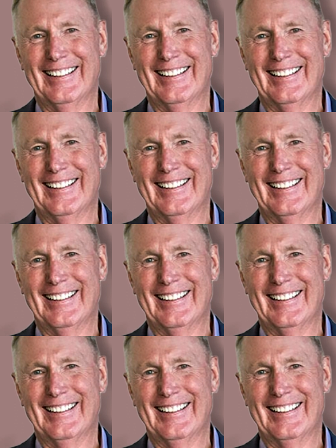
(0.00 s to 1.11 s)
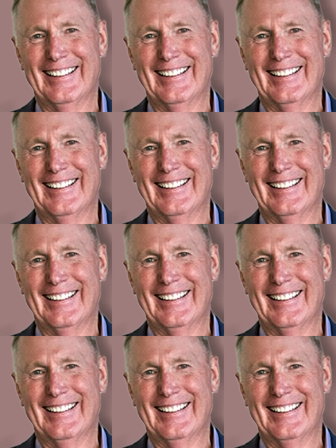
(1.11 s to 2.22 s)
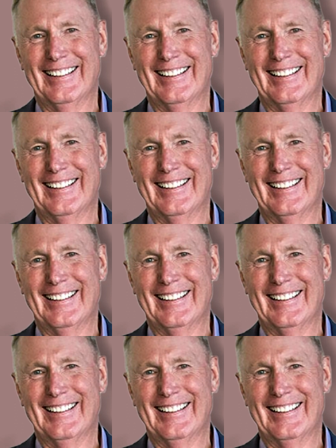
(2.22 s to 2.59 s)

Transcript: Nothing is said.